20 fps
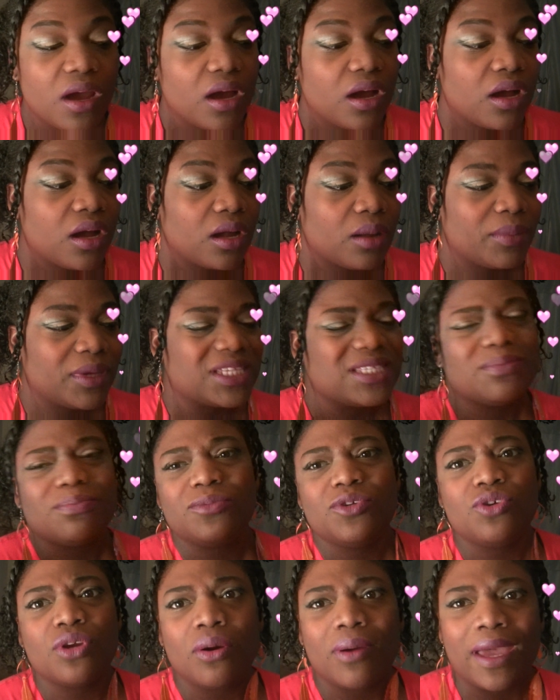as,
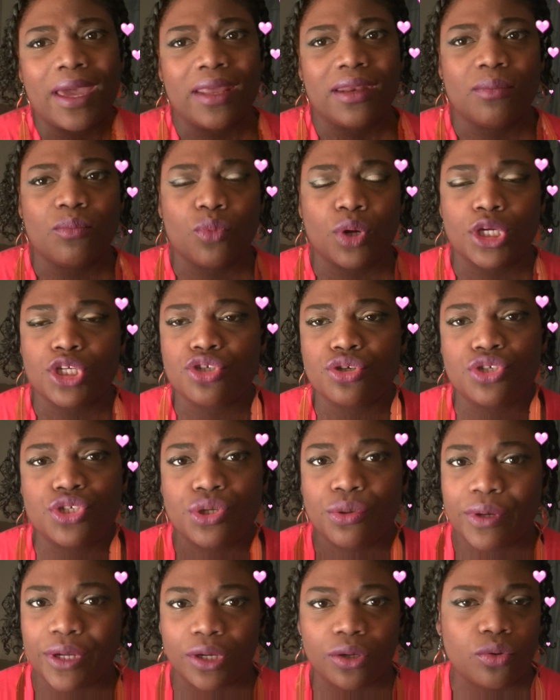you know, adding moisture
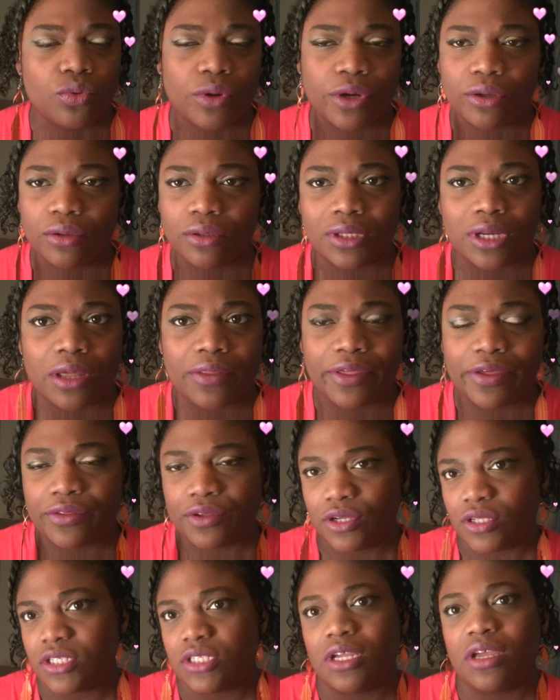to it and oil and all that
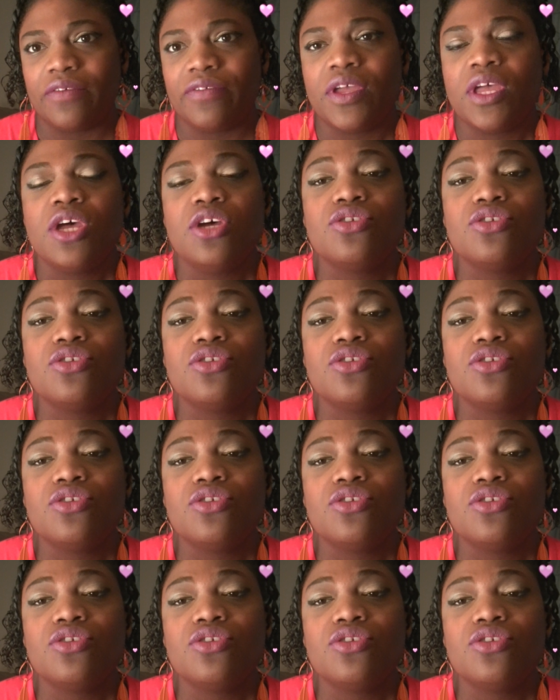good stuff.